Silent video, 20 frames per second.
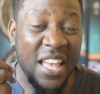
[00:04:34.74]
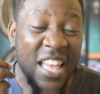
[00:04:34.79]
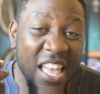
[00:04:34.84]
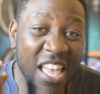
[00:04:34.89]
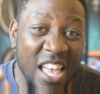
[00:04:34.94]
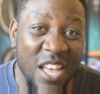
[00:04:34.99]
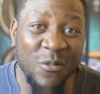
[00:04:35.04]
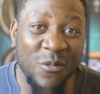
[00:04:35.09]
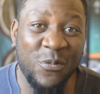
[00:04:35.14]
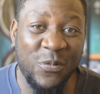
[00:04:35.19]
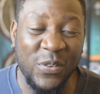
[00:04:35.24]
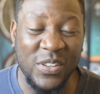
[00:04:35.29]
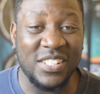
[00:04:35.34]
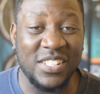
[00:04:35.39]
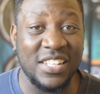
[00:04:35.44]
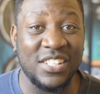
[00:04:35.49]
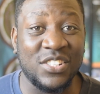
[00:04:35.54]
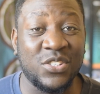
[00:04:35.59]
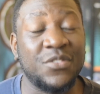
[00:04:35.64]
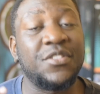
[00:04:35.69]

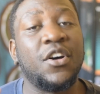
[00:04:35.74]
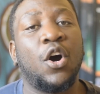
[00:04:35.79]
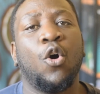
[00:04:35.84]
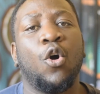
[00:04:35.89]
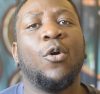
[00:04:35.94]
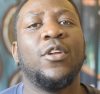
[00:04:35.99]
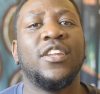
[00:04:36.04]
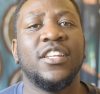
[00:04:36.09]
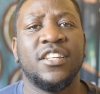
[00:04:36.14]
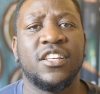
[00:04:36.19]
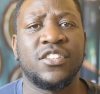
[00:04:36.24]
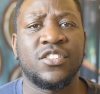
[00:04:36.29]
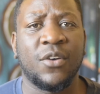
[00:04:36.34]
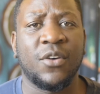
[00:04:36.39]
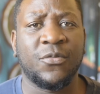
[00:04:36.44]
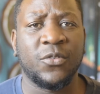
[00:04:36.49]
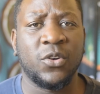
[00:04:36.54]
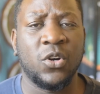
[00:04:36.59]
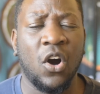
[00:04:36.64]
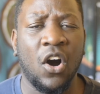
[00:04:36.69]
emphasis to the holiness
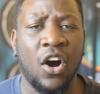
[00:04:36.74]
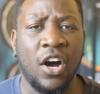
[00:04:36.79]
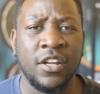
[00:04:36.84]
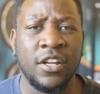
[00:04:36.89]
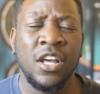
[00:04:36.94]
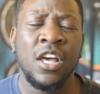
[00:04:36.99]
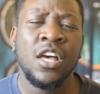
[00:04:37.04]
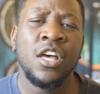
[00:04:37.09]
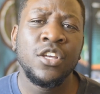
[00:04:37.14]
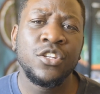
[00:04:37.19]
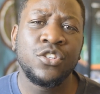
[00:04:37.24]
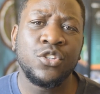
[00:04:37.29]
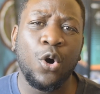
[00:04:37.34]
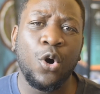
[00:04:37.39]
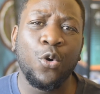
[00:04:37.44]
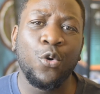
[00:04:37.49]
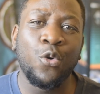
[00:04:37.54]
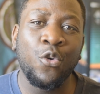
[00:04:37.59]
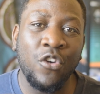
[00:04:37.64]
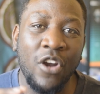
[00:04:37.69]
of God.
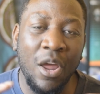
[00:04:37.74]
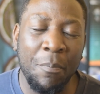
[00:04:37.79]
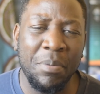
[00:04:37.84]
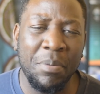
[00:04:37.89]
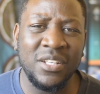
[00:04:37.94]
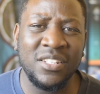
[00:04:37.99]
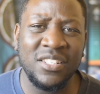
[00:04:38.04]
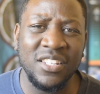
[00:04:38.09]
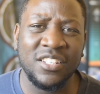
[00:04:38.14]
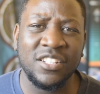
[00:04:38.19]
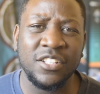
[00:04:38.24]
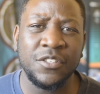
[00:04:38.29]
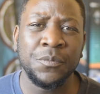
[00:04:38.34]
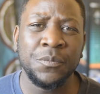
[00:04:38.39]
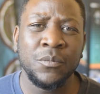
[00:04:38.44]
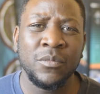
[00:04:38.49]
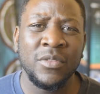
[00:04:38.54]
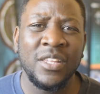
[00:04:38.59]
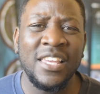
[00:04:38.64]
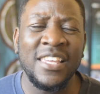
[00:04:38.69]
So
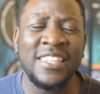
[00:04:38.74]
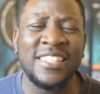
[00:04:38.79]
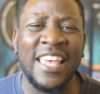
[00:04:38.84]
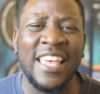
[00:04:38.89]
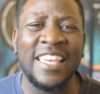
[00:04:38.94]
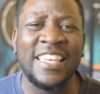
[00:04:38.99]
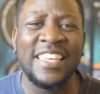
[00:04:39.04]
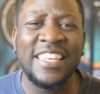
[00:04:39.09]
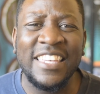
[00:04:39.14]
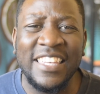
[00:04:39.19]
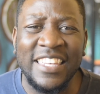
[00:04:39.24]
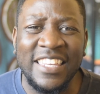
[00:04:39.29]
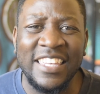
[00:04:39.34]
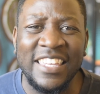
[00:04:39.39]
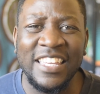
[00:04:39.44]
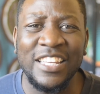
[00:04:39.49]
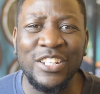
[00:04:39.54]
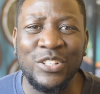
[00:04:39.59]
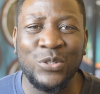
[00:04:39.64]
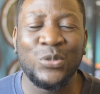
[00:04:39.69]
repetition is a
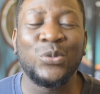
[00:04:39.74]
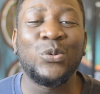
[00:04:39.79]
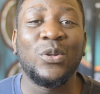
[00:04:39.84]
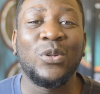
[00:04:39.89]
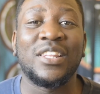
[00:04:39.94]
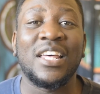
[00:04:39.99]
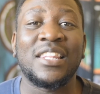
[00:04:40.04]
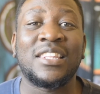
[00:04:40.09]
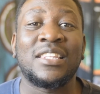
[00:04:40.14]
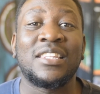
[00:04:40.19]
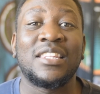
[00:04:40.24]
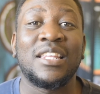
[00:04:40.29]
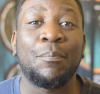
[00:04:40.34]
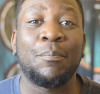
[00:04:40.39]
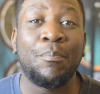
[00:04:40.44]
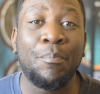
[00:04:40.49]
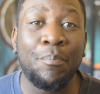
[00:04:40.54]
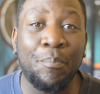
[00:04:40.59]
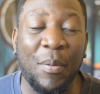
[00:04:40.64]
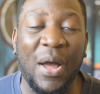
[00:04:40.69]
key tool that the
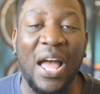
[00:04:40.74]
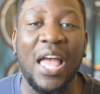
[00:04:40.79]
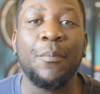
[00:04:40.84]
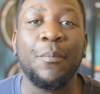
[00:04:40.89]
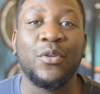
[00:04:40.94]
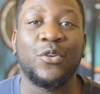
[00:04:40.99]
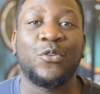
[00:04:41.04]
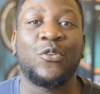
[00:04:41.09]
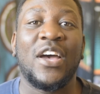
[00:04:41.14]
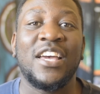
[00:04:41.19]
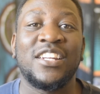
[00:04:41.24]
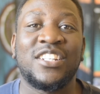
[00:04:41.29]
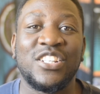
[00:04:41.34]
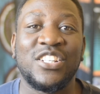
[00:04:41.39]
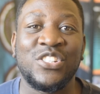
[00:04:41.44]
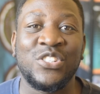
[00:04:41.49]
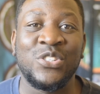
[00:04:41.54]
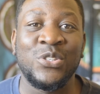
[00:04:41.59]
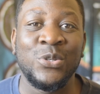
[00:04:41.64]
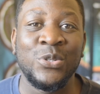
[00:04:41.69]
Bible
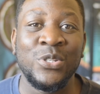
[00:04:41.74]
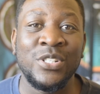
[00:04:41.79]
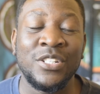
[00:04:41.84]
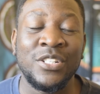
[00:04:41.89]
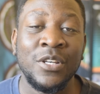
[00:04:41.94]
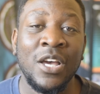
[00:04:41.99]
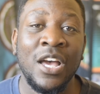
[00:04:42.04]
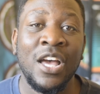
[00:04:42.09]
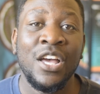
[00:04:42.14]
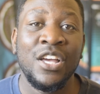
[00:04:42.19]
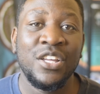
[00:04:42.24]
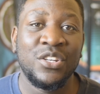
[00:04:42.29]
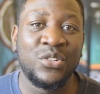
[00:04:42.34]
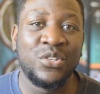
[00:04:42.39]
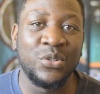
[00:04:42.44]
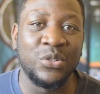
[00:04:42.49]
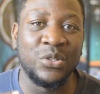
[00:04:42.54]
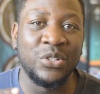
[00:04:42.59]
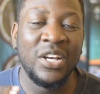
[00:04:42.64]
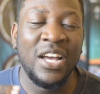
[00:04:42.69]
writers used
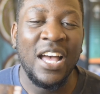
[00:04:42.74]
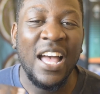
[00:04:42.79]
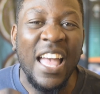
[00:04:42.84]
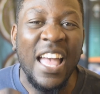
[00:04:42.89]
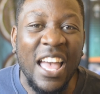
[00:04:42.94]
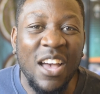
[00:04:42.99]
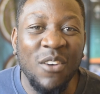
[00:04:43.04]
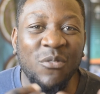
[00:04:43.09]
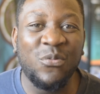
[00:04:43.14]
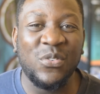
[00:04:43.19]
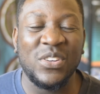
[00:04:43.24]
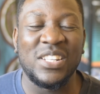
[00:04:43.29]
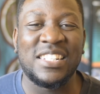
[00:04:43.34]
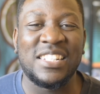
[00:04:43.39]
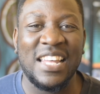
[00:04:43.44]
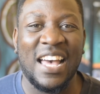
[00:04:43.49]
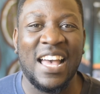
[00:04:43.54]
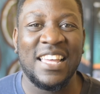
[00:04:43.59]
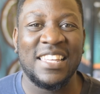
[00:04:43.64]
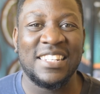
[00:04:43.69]
to
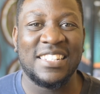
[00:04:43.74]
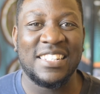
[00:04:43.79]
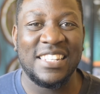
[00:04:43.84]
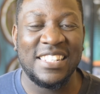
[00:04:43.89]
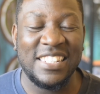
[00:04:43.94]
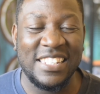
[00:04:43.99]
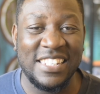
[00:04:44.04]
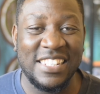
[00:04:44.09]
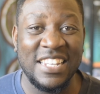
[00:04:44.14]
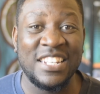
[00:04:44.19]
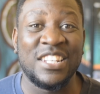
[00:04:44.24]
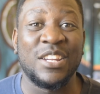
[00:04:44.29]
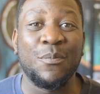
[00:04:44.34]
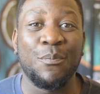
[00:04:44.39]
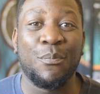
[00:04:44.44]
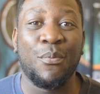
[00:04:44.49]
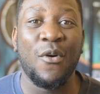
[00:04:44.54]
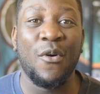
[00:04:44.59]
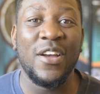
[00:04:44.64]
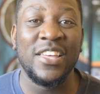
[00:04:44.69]
emphasize
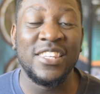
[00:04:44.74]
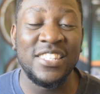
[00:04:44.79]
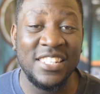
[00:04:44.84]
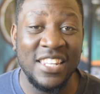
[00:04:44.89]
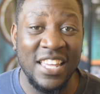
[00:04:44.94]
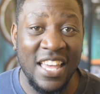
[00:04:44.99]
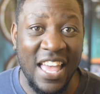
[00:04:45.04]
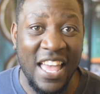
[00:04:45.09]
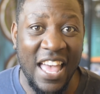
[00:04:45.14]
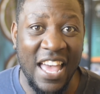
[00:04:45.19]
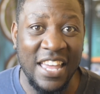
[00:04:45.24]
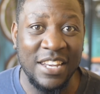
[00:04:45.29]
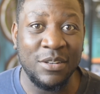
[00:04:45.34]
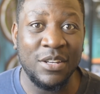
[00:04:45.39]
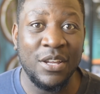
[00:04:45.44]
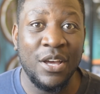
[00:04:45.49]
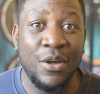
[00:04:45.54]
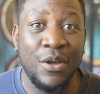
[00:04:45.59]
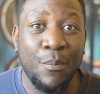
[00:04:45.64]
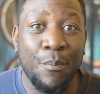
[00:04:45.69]
certain points
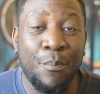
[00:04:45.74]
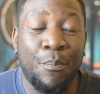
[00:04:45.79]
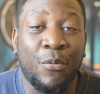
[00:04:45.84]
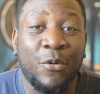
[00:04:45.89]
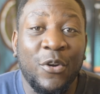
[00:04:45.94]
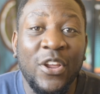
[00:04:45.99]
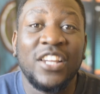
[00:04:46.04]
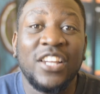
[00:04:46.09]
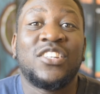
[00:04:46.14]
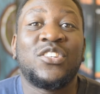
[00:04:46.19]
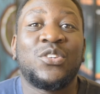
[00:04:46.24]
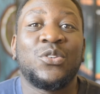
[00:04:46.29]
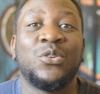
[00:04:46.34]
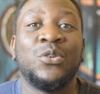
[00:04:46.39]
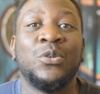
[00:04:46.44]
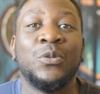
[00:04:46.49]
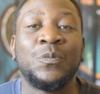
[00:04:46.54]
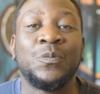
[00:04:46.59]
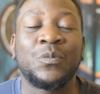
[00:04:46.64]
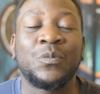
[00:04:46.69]
and bring to